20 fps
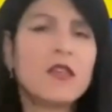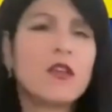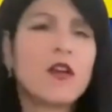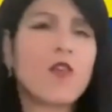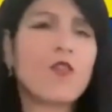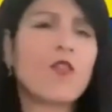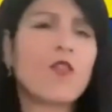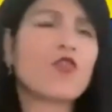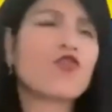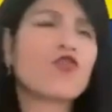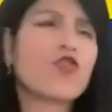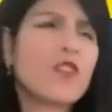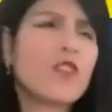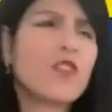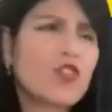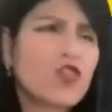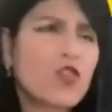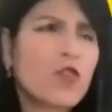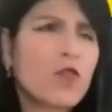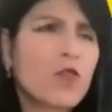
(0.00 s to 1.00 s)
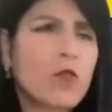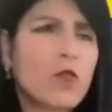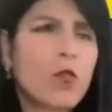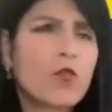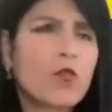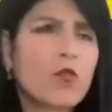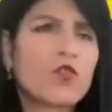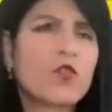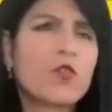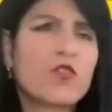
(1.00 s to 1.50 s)
Are there traditional
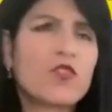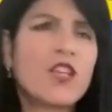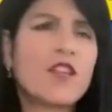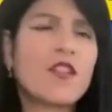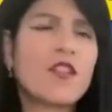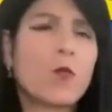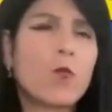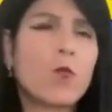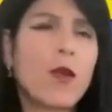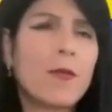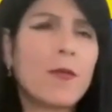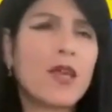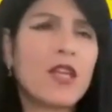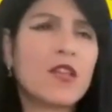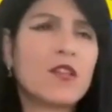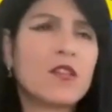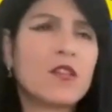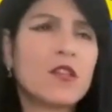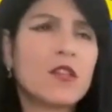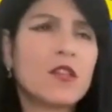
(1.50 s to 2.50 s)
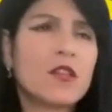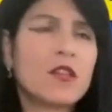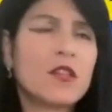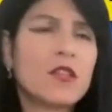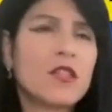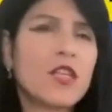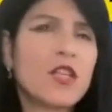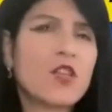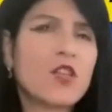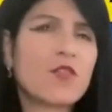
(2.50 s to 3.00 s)
roles you see that women
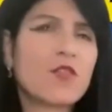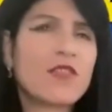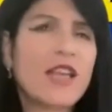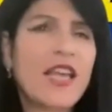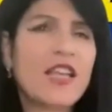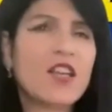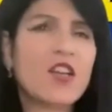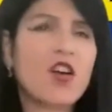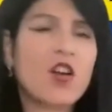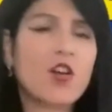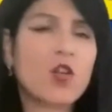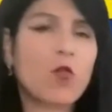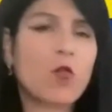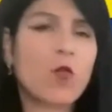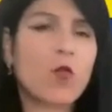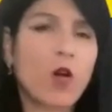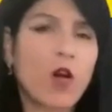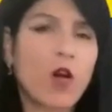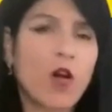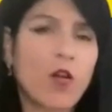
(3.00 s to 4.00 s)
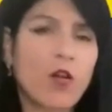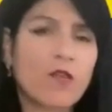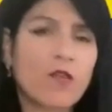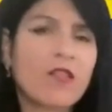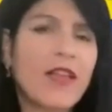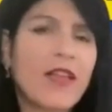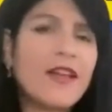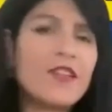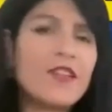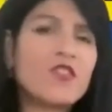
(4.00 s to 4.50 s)
either take on or are
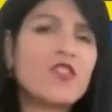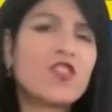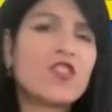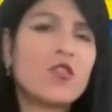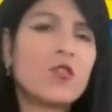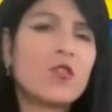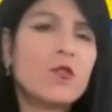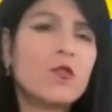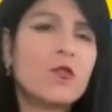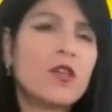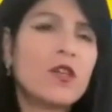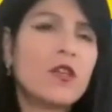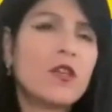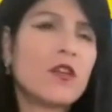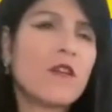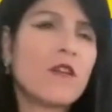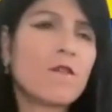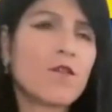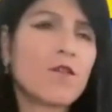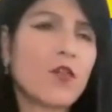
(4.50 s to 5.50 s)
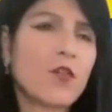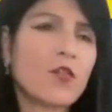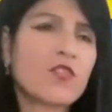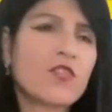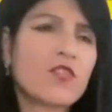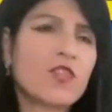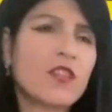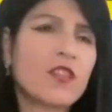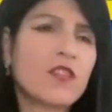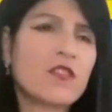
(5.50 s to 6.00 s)
led to
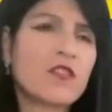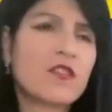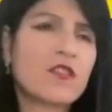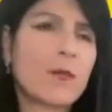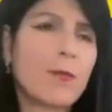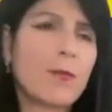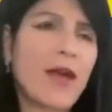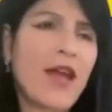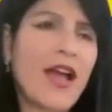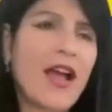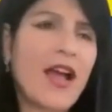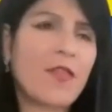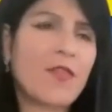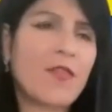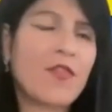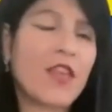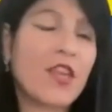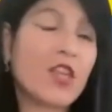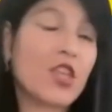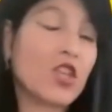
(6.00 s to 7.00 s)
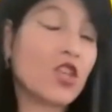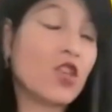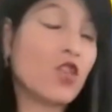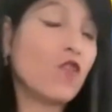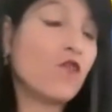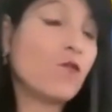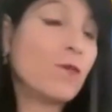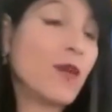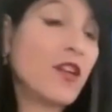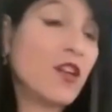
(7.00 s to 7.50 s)
versus the path that
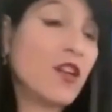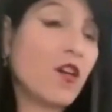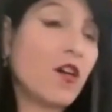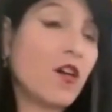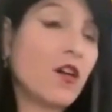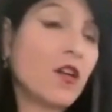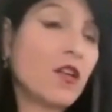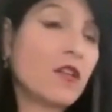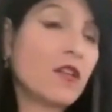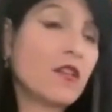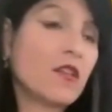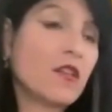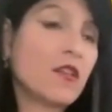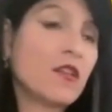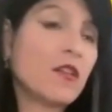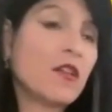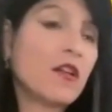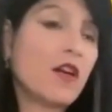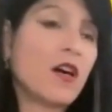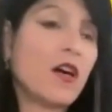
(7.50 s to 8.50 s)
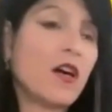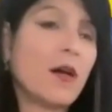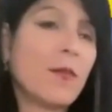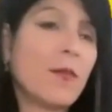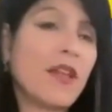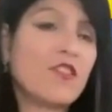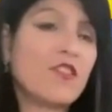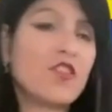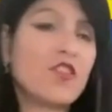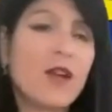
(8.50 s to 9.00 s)
you've been on?
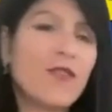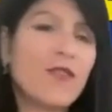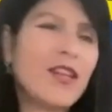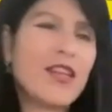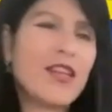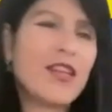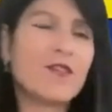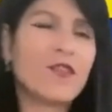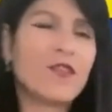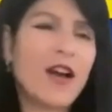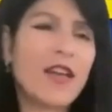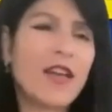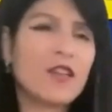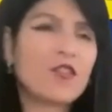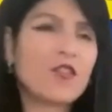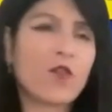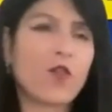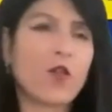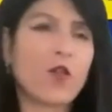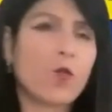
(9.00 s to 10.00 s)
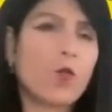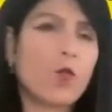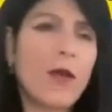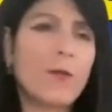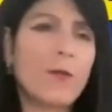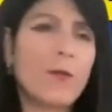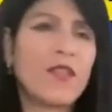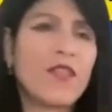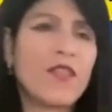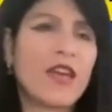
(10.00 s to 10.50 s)
And do you have any advice for
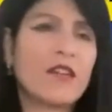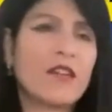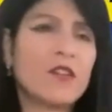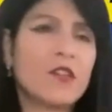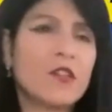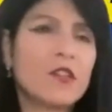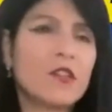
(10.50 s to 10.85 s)
women that